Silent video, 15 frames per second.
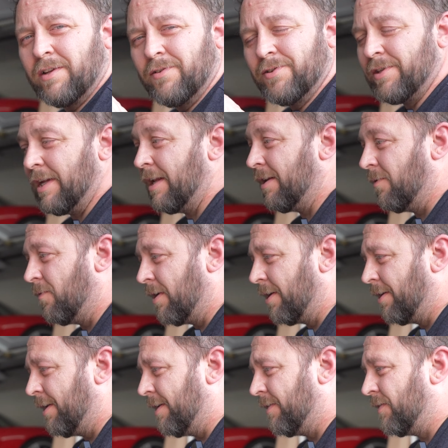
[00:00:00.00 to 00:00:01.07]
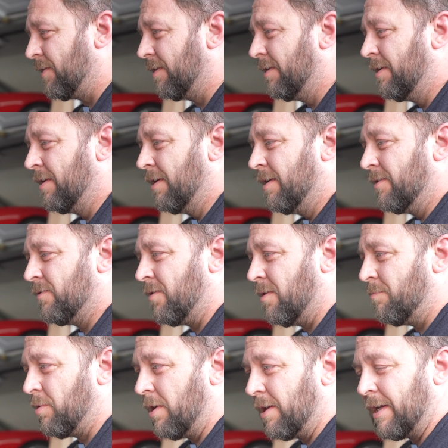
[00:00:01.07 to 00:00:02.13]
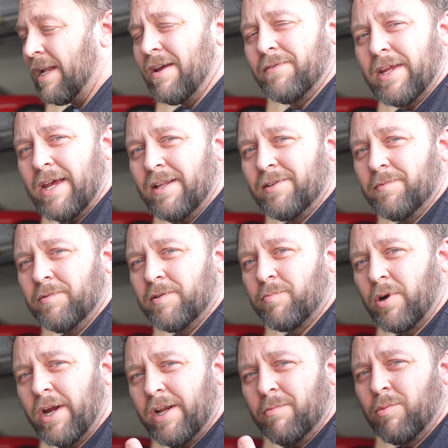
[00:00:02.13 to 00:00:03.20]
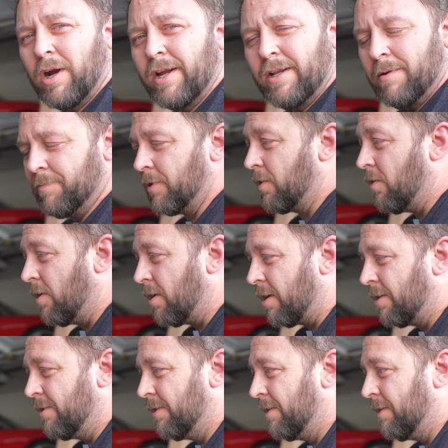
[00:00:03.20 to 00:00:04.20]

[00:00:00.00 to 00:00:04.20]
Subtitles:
understanding where it is. So I'm probably gonna have to add some spray to brighten up the car.